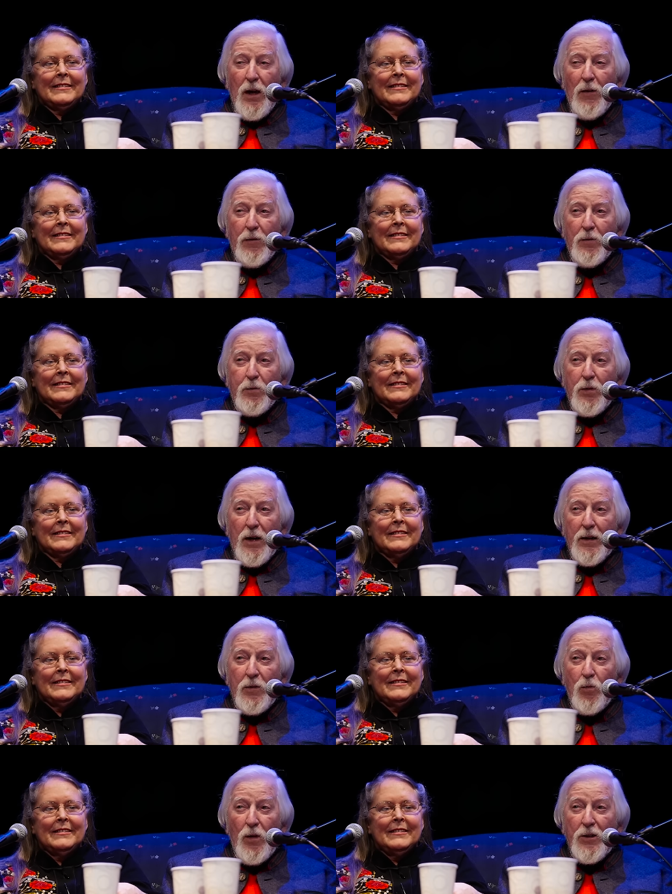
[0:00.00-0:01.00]
Speaker 1: have
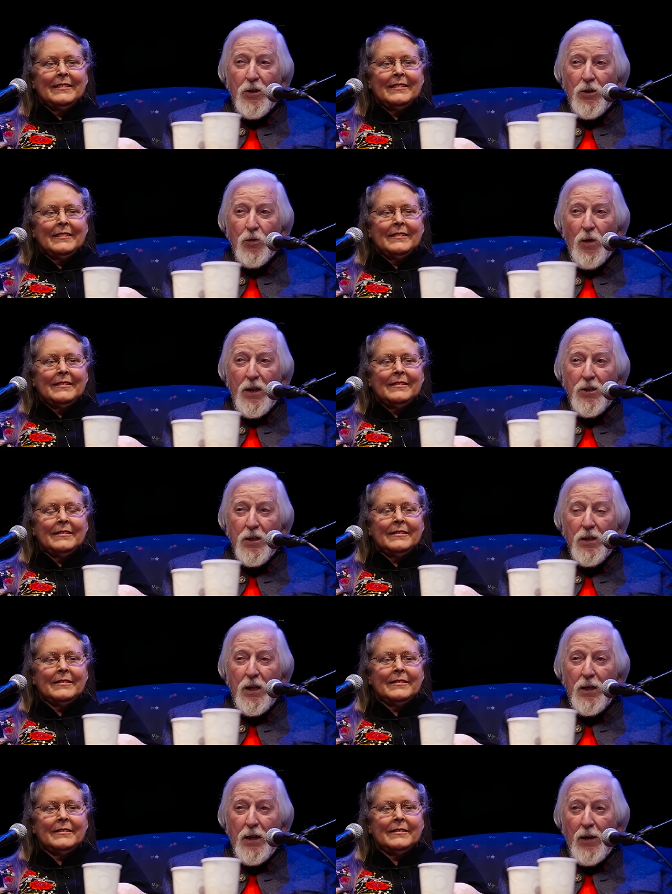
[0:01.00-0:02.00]
tried once or twice
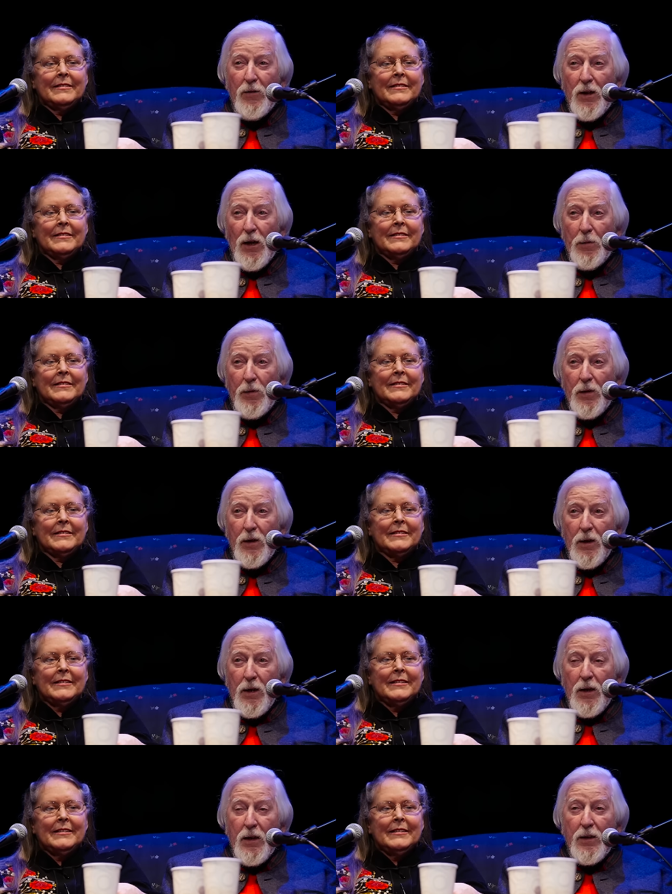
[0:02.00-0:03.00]
and they give it up.
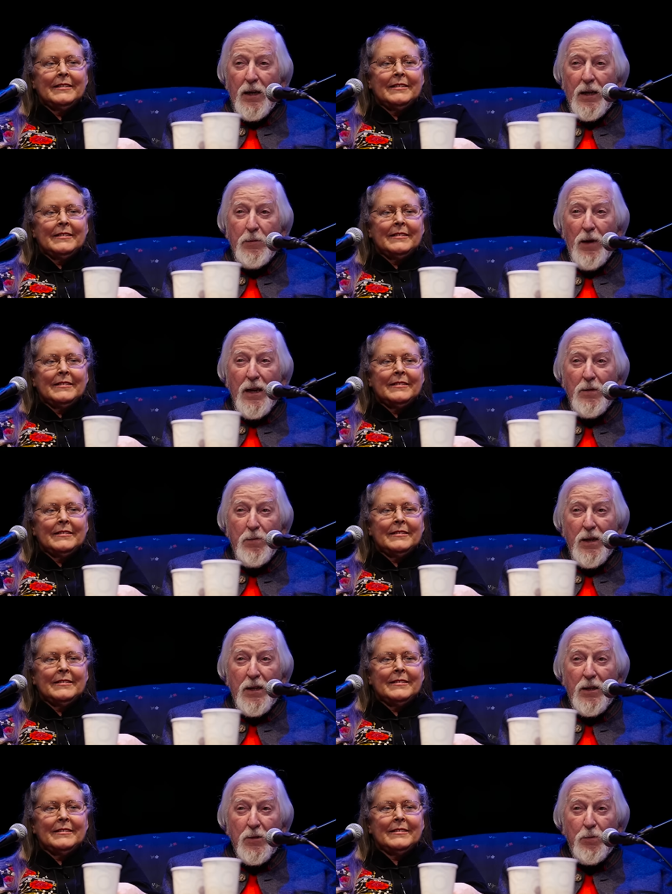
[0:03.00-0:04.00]
They might
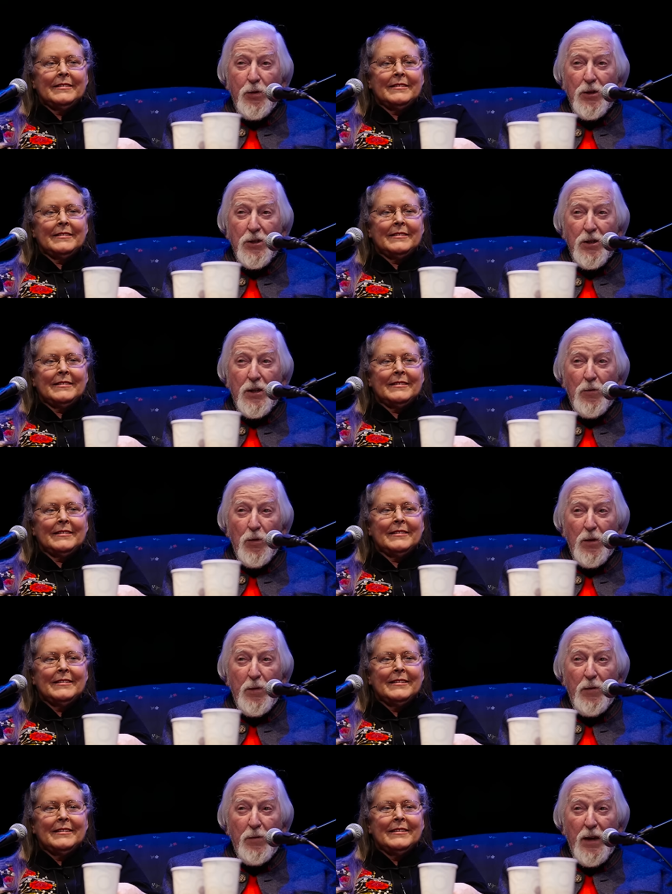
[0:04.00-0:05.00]
be the person that would
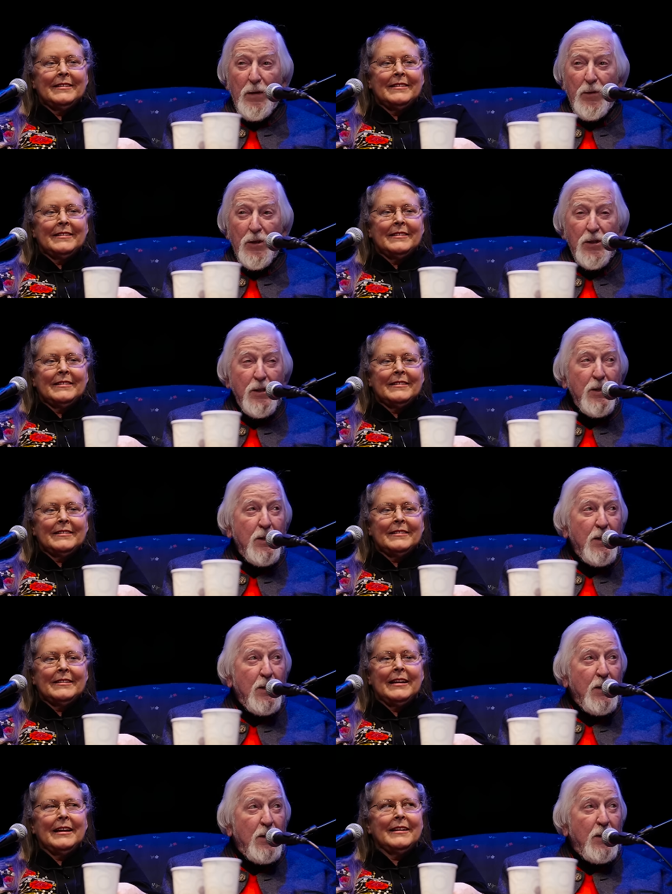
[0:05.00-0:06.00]
have been famous.
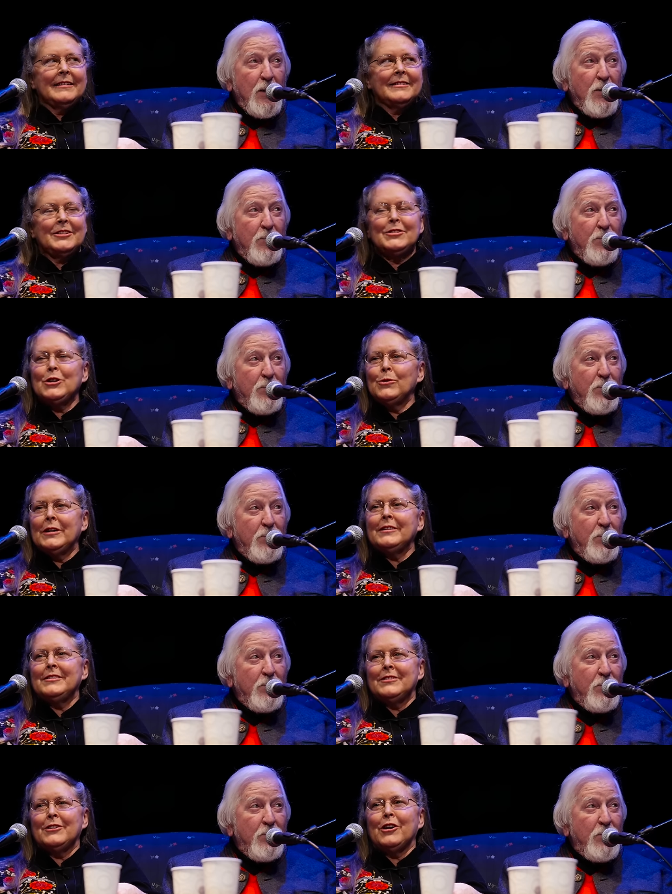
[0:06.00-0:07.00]
Speaker 2: Yeah, just don't
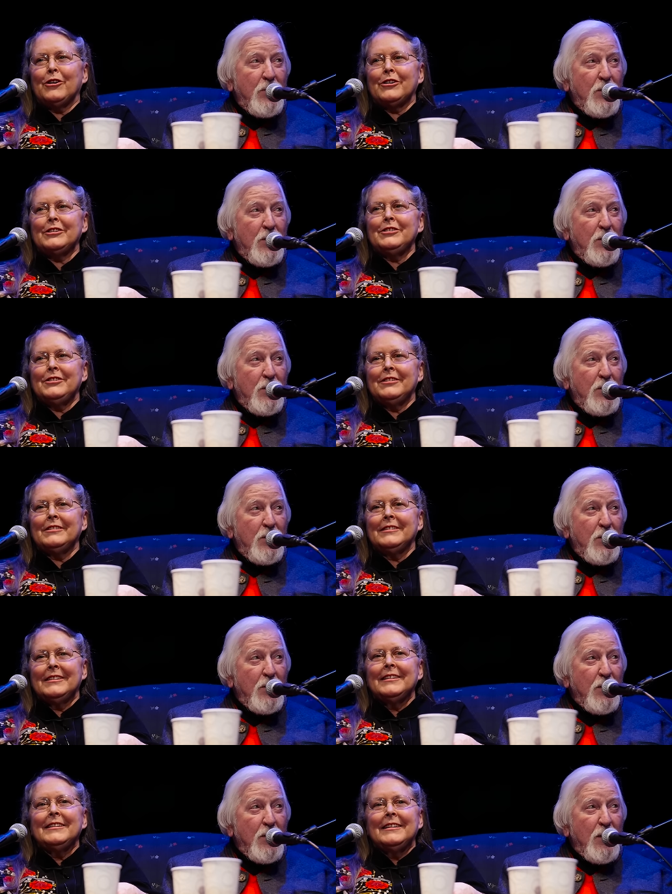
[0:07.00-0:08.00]
get discouraged.
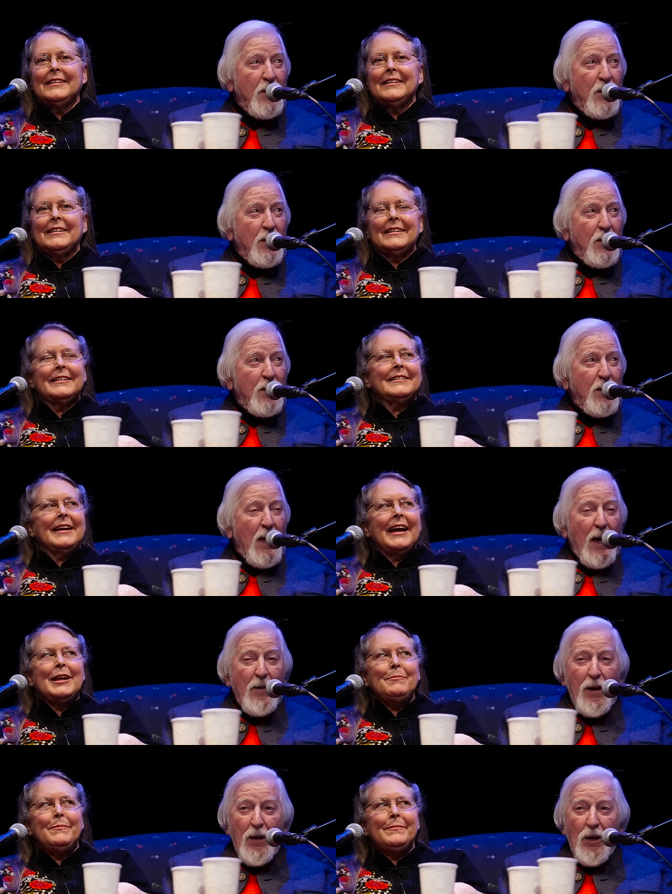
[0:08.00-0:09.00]
Excellent.
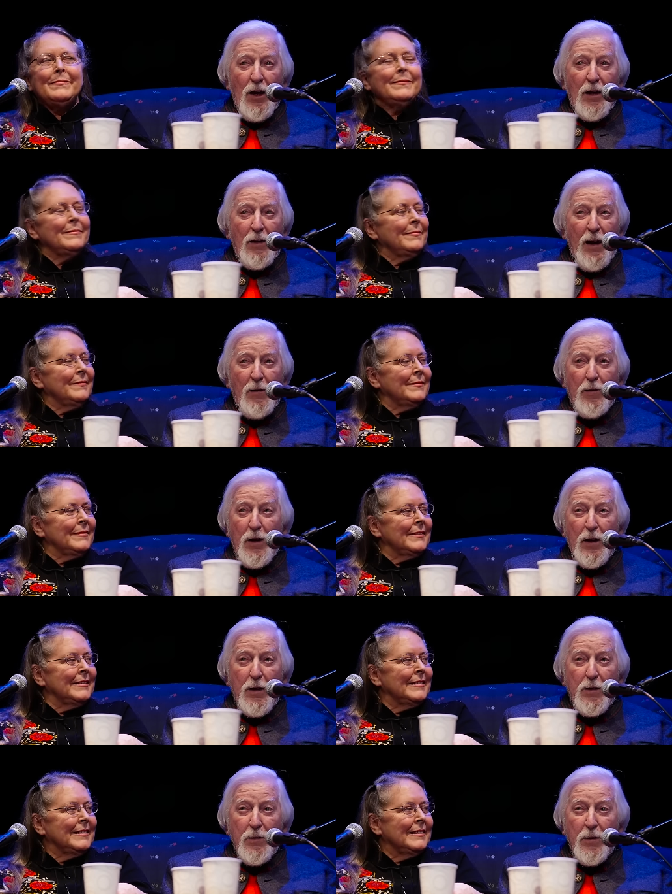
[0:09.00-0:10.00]
I had a lot
Speaker 1: of, uh,
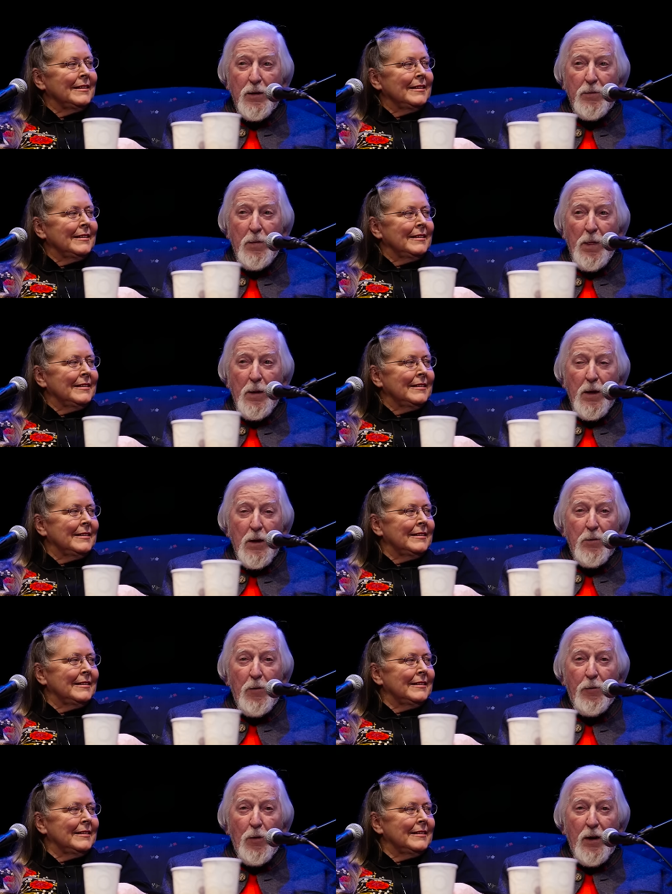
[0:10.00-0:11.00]
uh, uh,
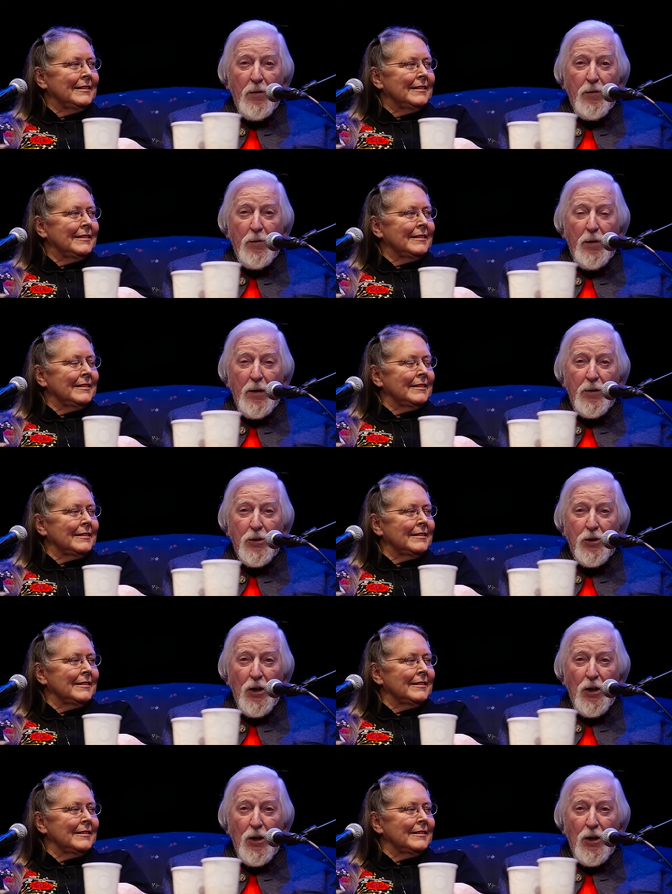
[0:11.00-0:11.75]
before I ever found the